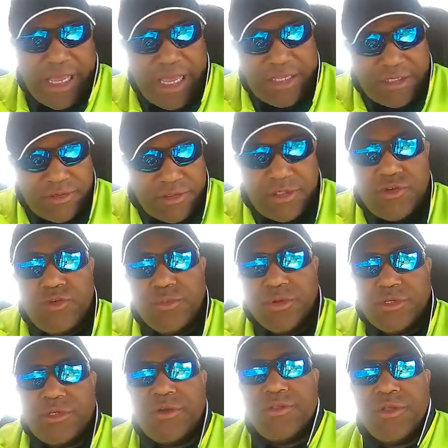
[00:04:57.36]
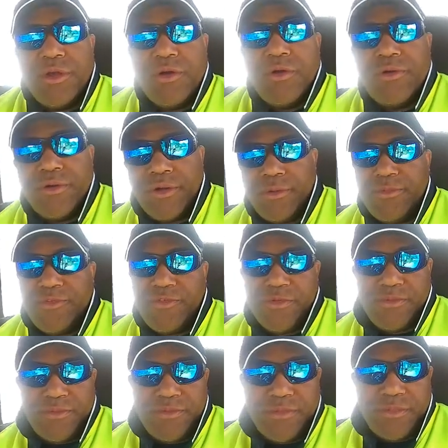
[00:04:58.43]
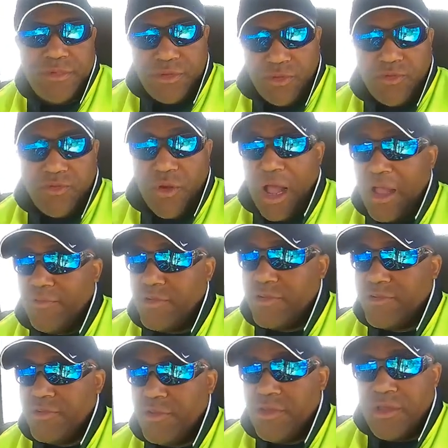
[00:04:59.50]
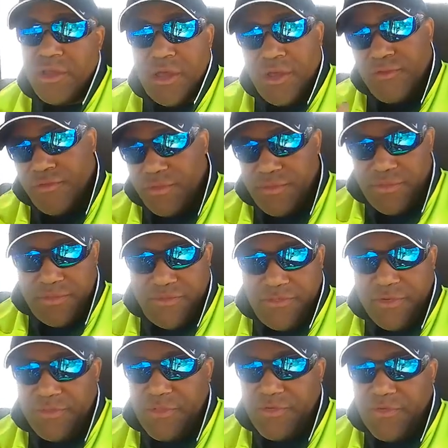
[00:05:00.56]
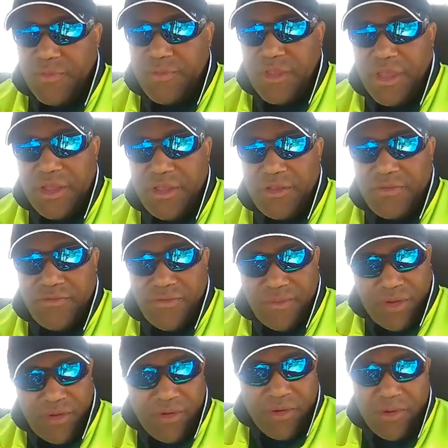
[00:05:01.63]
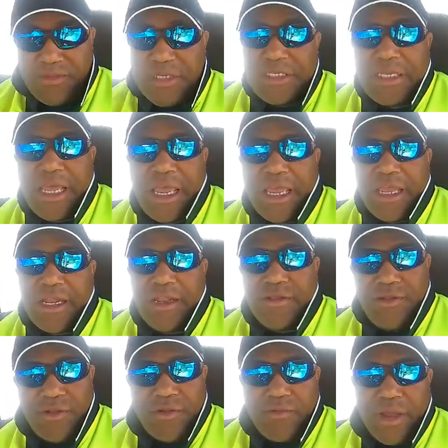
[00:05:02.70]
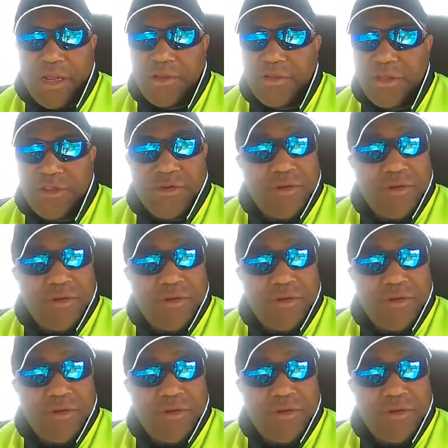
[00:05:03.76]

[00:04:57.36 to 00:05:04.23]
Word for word: cancer tumors on their arms from you know drivers, from from from your from your arm just hanging you know right on